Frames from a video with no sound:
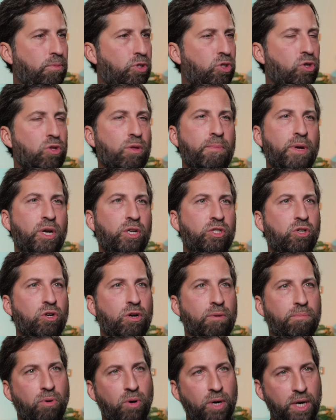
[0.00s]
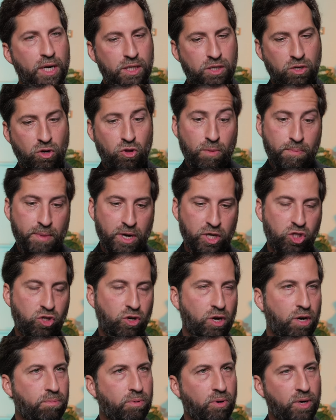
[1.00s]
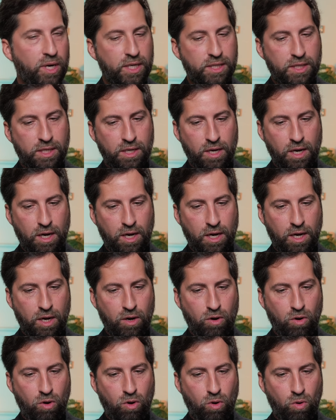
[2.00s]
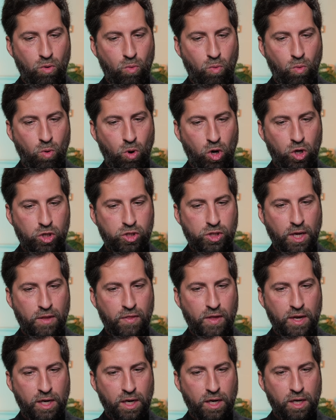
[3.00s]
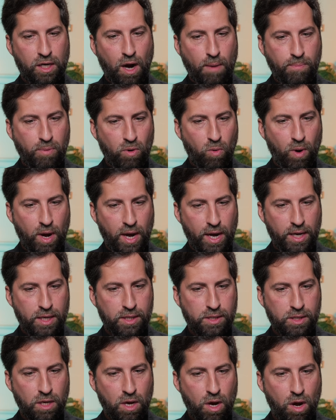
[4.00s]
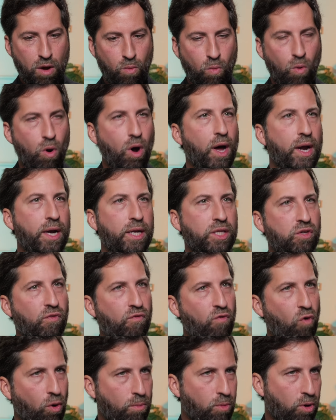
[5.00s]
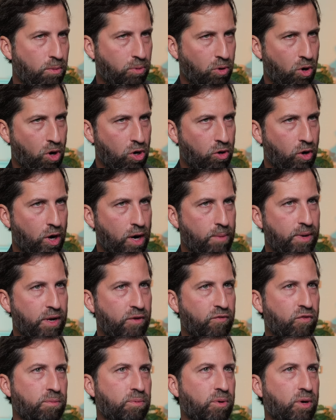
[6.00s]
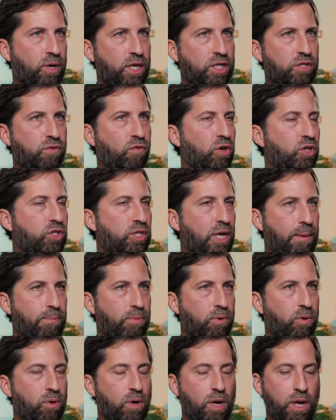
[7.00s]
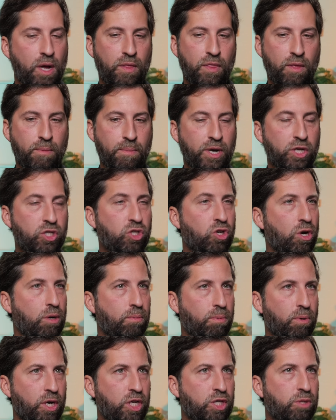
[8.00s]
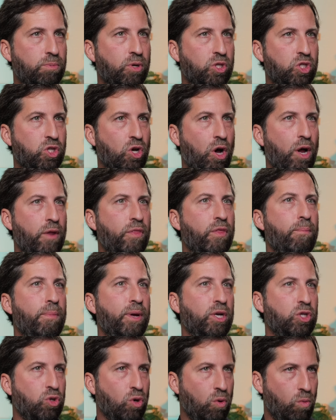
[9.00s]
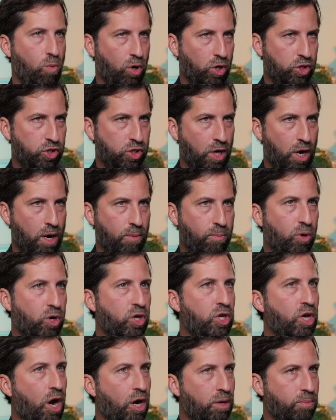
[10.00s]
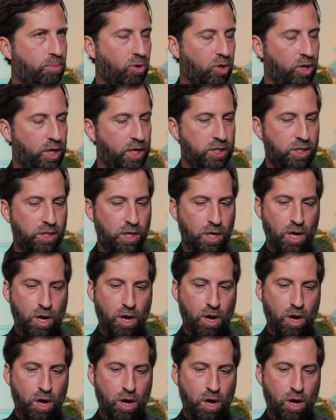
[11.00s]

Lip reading: Sure, the Minister to Priest or the Ministry to Priest works, I think, in a couple ways. One, it's formal programming for priests. For example, the Minister to Priest puts on the mentor workshop where young priests